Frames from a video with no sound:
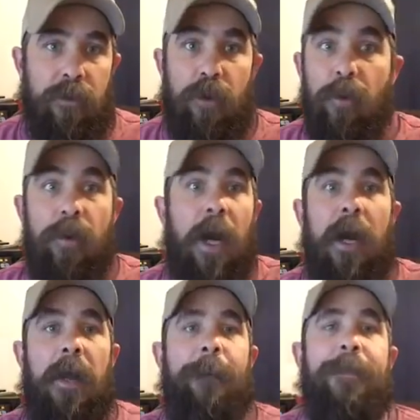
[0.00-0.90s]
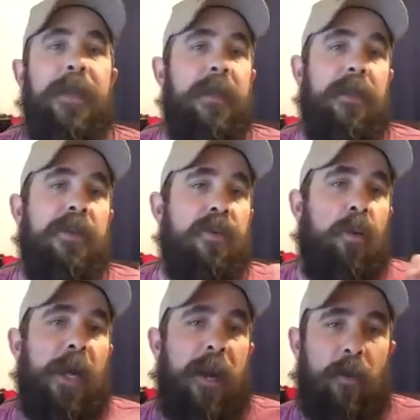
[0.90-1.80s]
Do not. This is
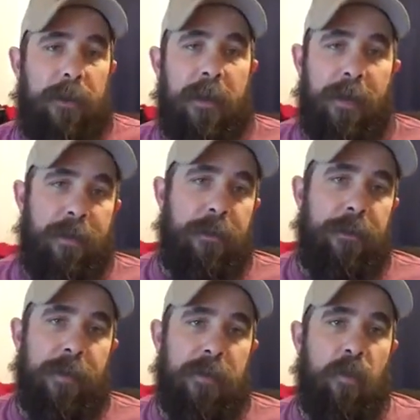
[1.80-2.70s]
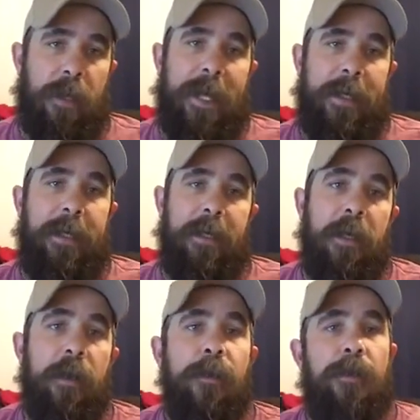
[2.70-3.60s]
what I will tell you. This is what I did.
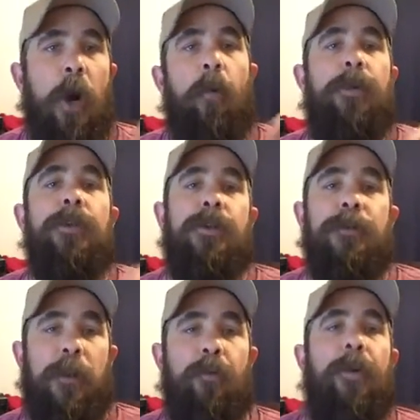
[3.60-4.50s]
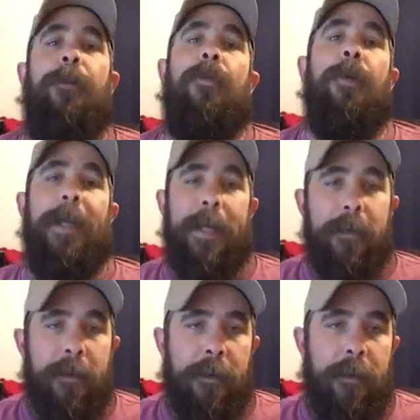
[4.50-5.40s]
Don't put your phone number in
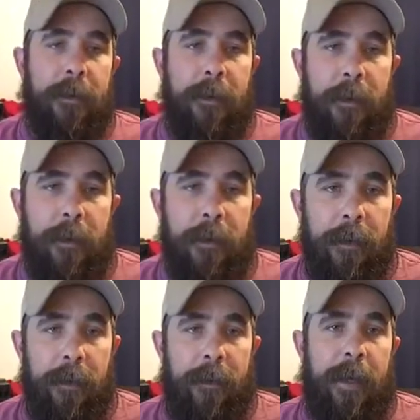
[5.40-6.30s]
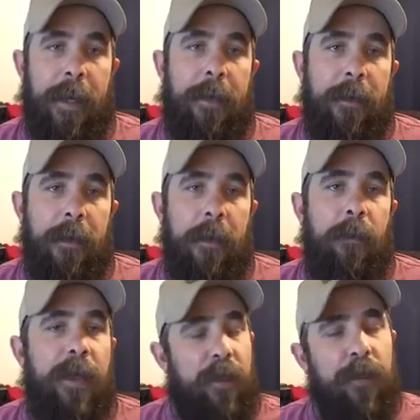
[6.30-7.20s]
it. Okay,
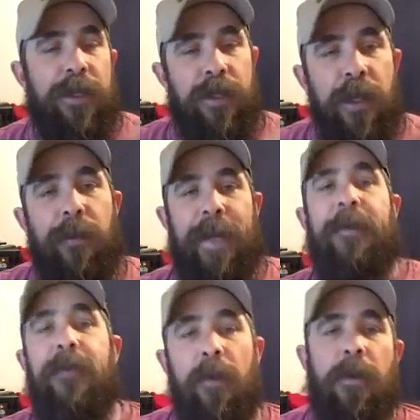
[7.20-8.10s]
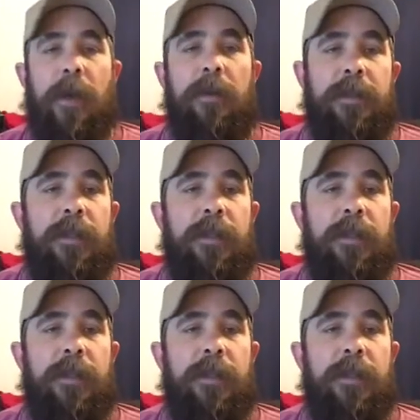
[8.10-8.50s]
but you can still make phone calls.